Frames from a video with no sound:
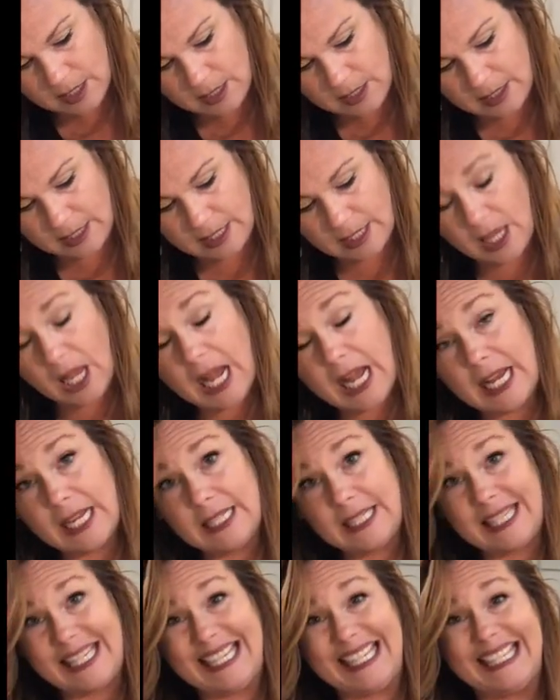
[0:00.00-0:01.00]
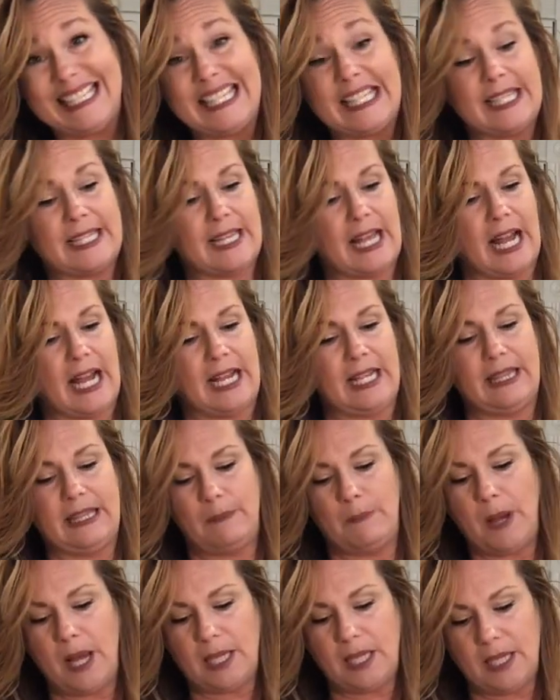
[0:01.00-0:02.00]
slides inside
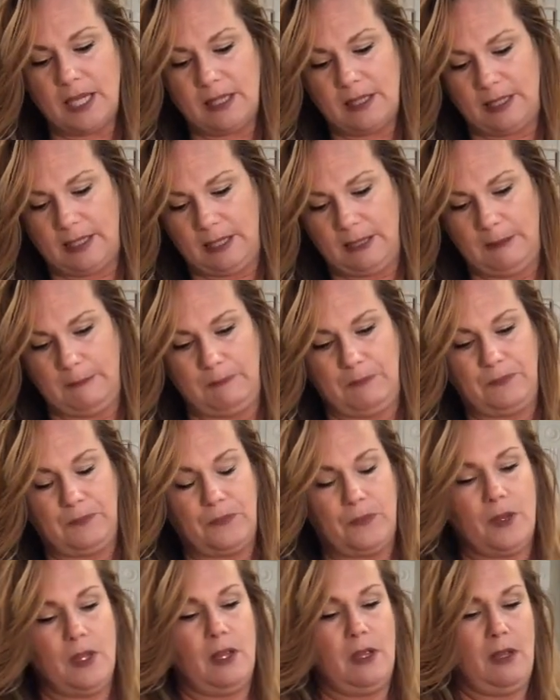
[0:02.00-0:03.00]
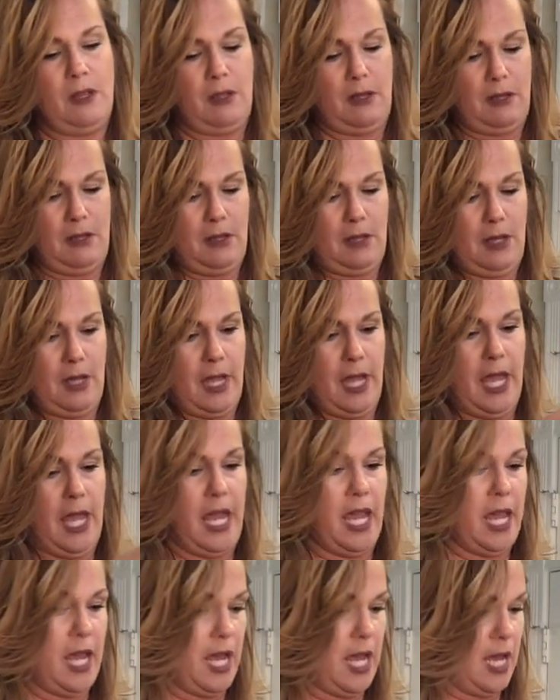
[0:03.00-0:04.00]
the bucket
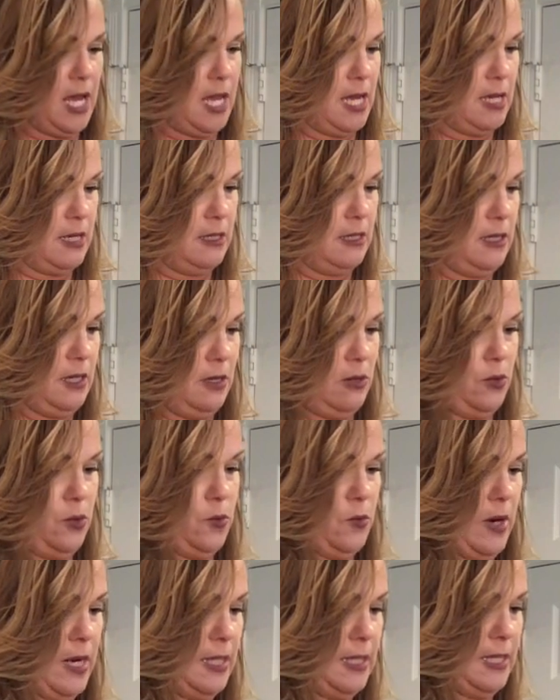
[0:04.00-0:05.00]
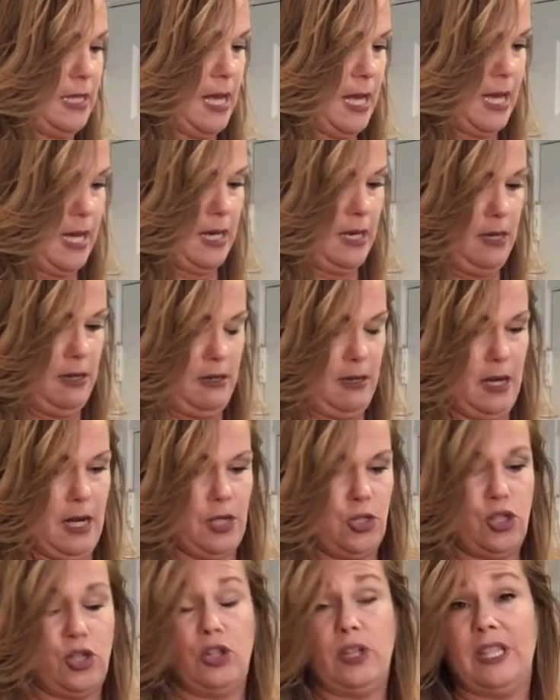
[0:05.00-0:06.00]
and it goes right inside, and
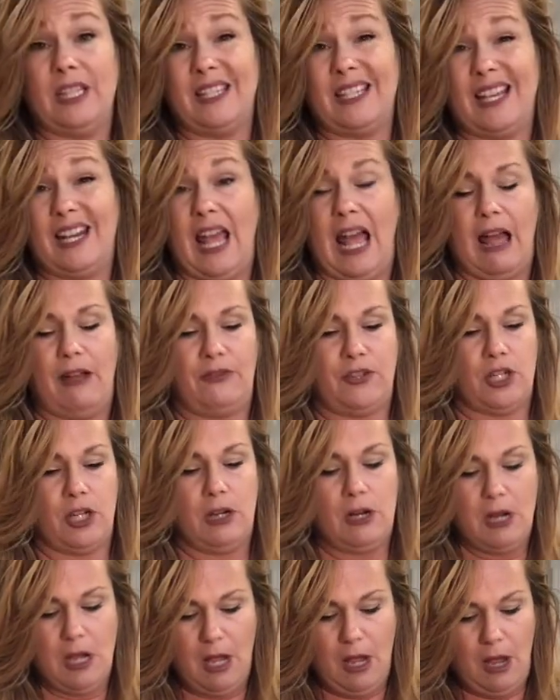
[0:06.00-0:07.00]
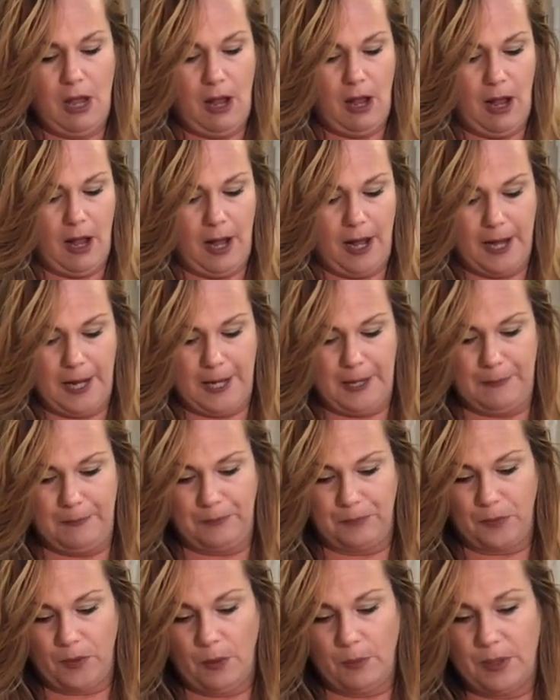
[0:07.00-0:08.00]
I'll show you the inside after.
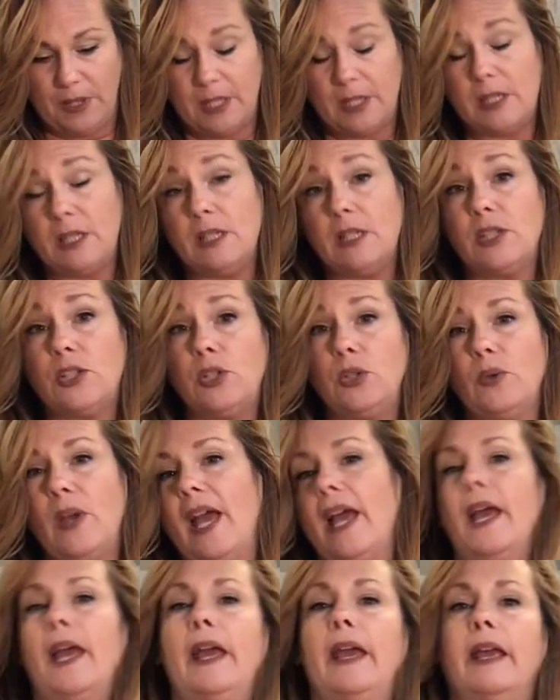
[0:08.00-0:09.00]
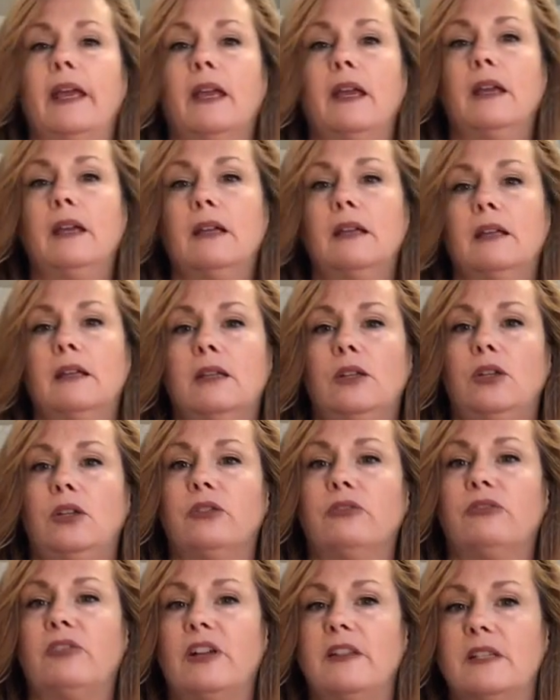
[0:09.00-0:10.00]
But this is to hang, you
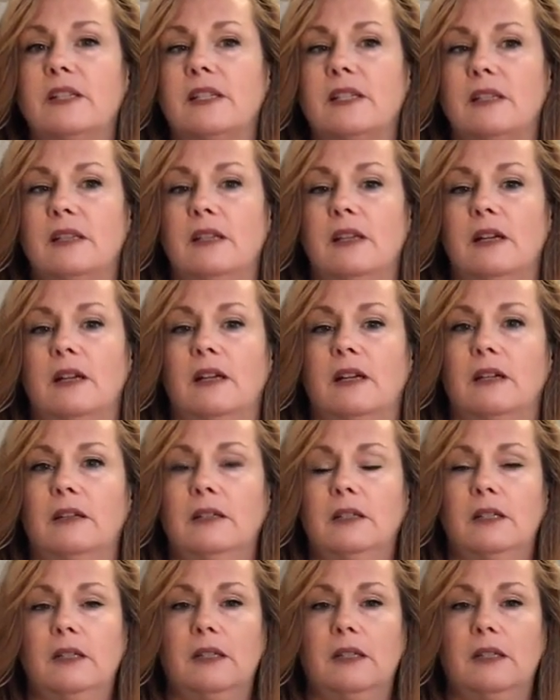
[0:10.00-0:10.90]
can find this in the